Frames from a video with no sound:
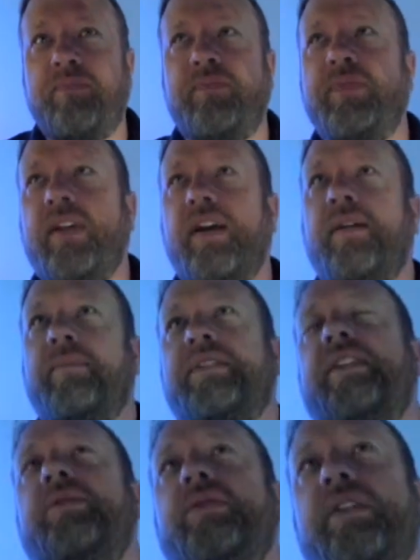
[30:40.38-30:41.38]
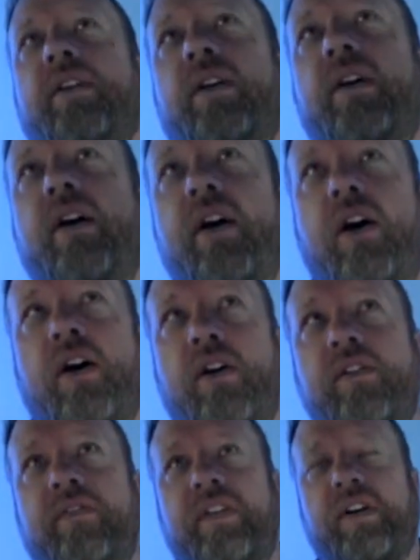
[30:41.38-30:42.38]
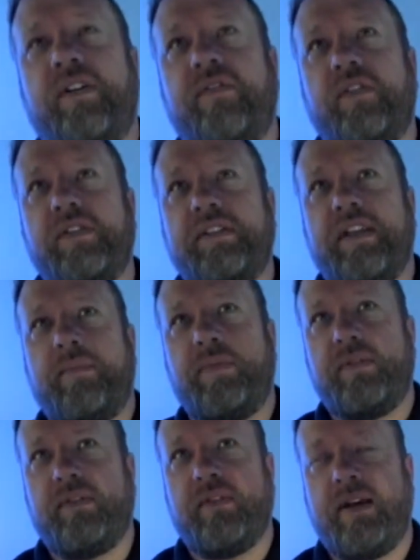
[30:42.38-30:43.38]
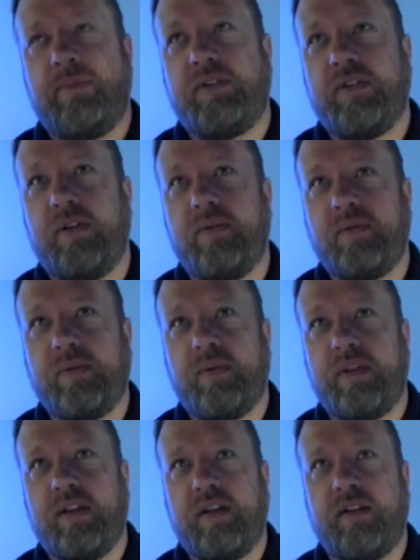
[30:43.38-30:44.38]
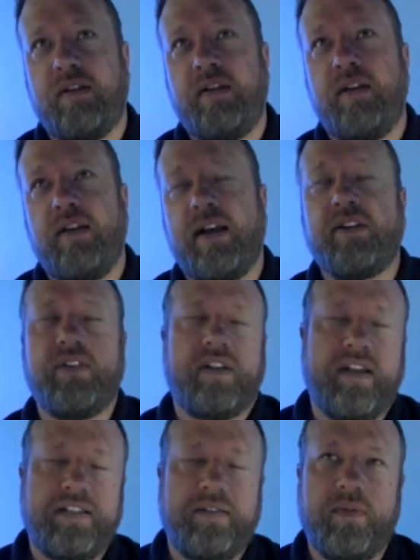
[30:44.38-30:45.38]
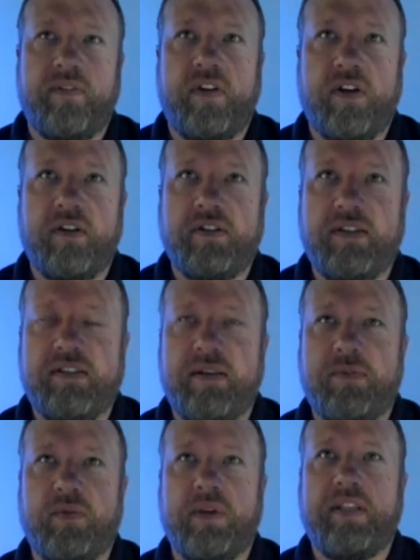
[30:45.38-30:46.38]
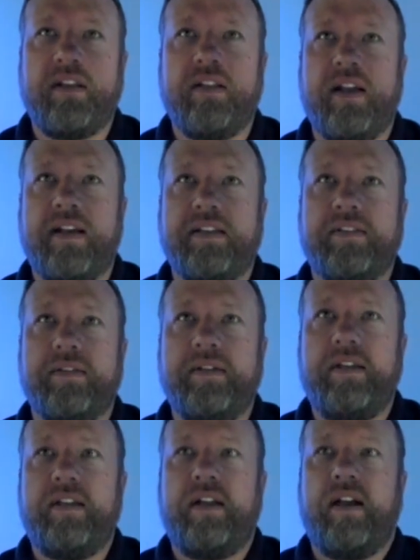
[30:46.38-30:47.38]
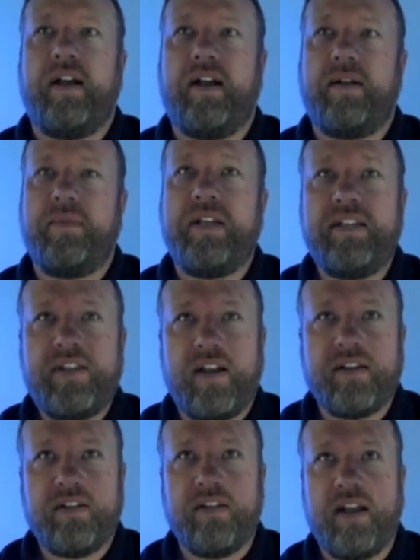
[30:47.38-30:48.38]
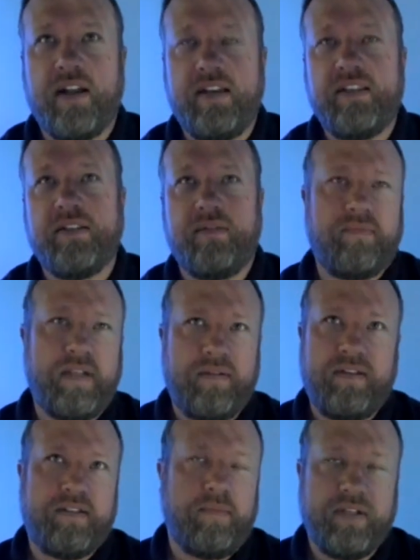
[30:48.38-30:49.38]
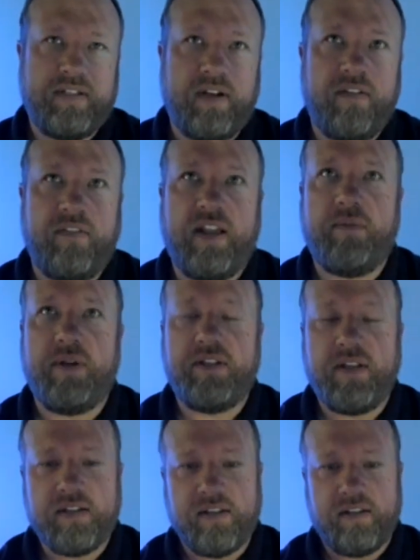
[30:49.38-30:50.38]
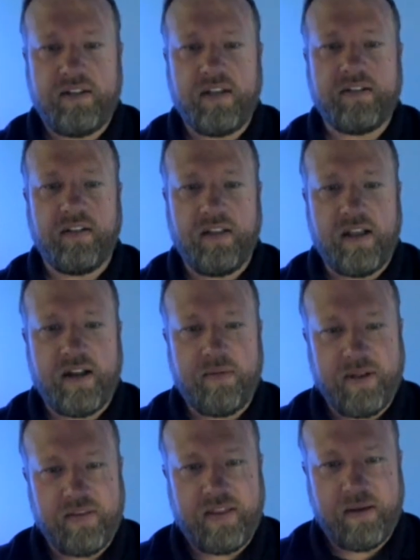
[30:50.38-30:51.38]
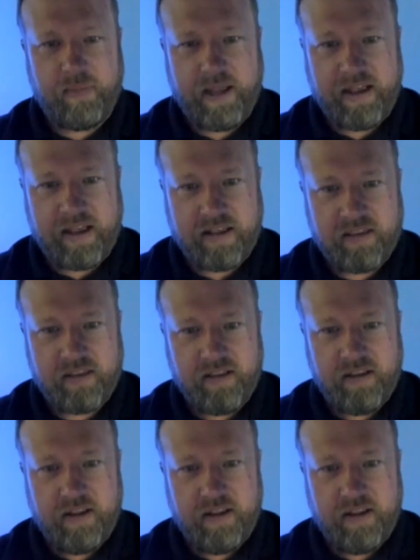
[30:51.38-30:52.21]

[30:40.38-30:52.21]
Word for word: um, it's interesting. Our very first ep- episode was with a actually a customer of ours. His name is Ricky Glass, um, and he talked a lot. And he's a he's a military vet, but he talks talked a lot about that path